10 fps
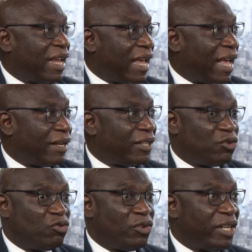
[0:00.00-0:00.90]
and
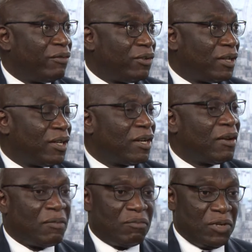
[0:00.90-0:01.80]
is driven,
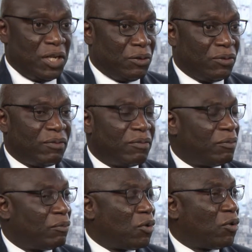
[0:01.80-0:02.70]

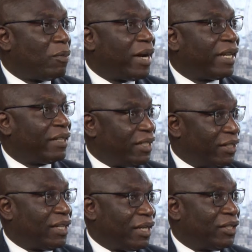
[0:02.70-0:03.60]
more by the
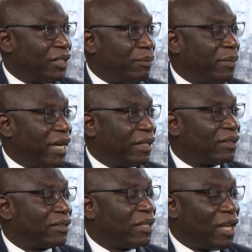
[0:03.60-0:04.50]
international
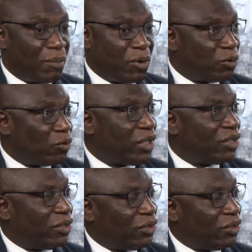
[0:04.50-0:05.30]
banks, amongst which